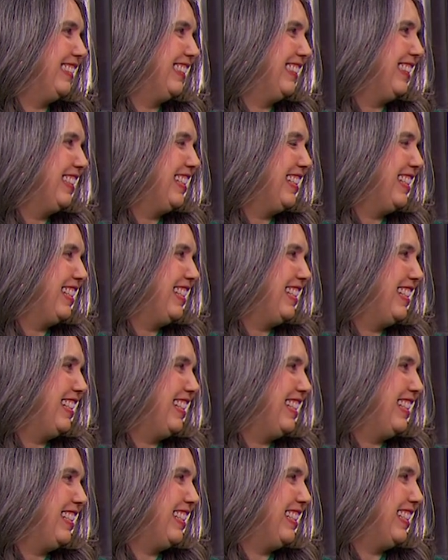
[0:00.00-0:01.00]

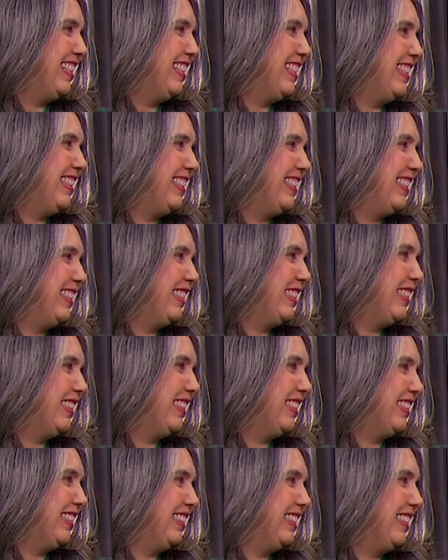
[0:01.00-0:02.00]

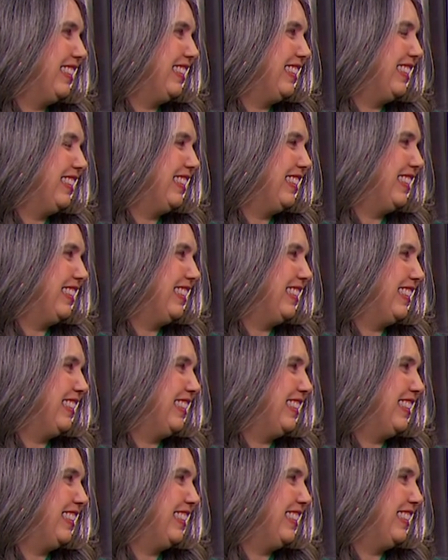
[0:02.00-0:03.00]

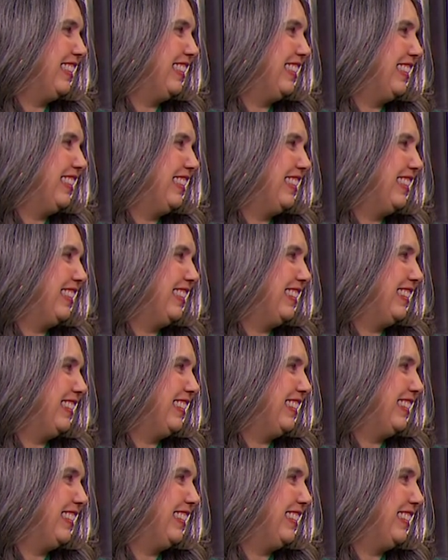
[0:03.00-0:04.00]

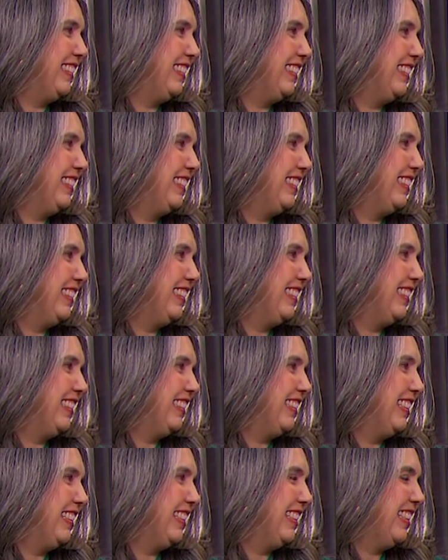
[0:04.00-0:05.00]

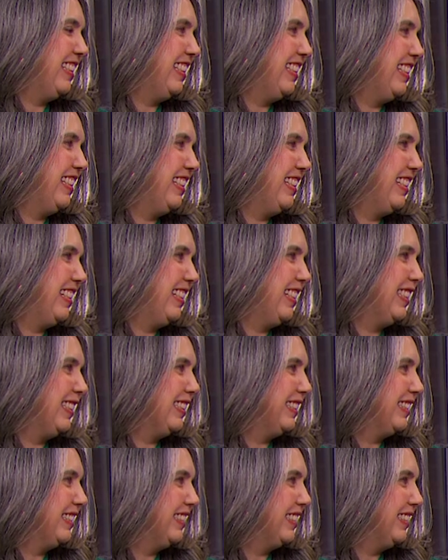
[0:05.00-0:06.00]

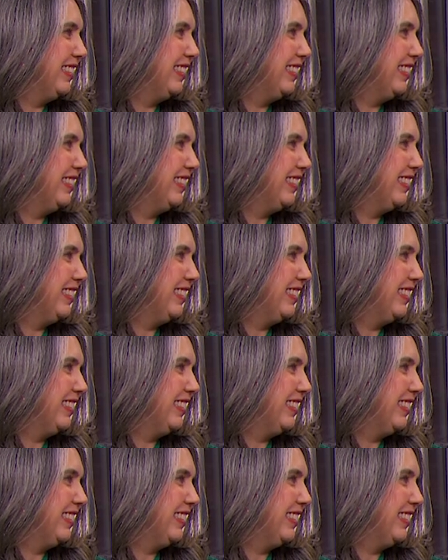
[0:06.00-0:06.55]
The person shown says nothing.